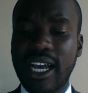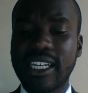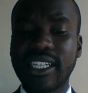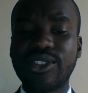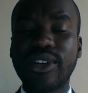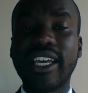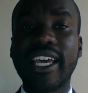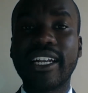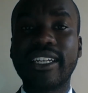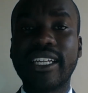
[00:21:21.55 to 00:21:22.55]
has actually
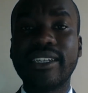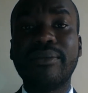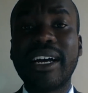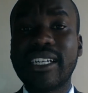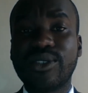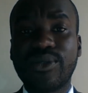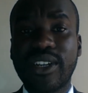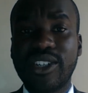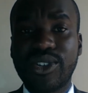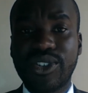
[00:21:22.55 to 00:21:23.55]
held that in matters of
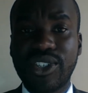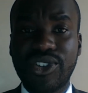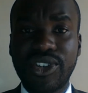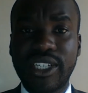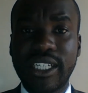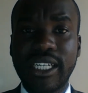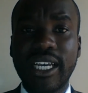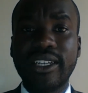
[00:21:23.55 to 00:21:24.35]
national security,